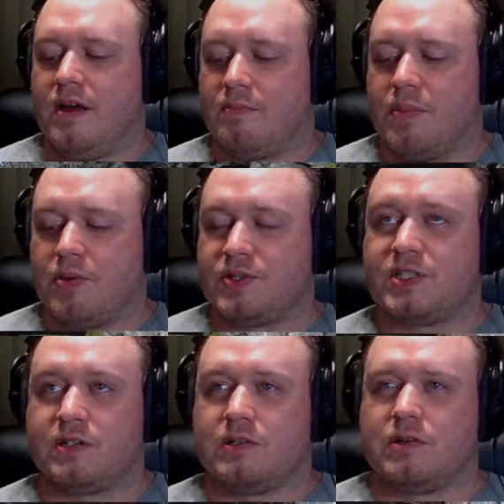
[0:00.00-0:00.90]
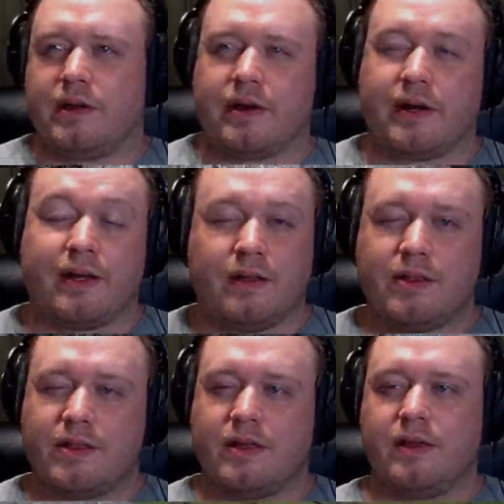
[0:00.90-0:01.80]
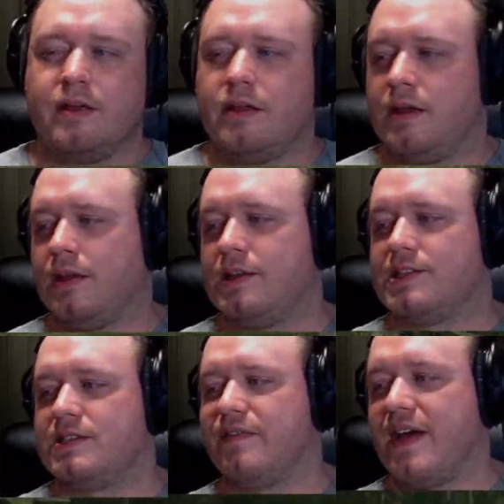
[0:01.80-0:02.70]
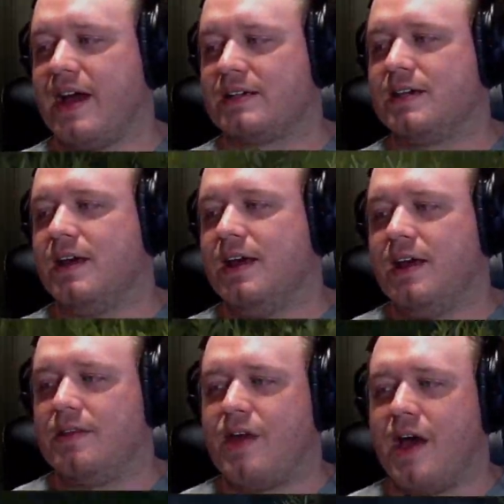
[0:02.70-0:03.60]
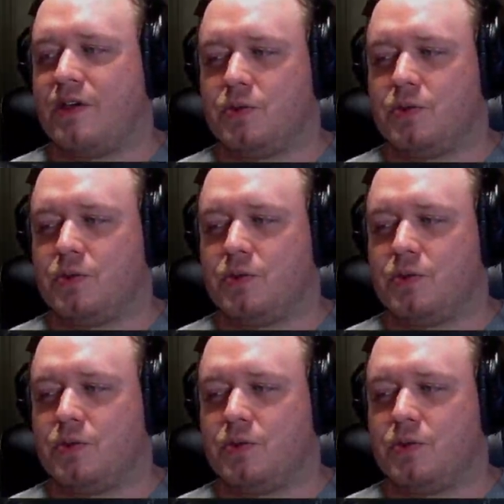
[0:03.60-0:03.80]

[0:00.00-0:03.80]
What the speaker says: most glaring thing is the fact that you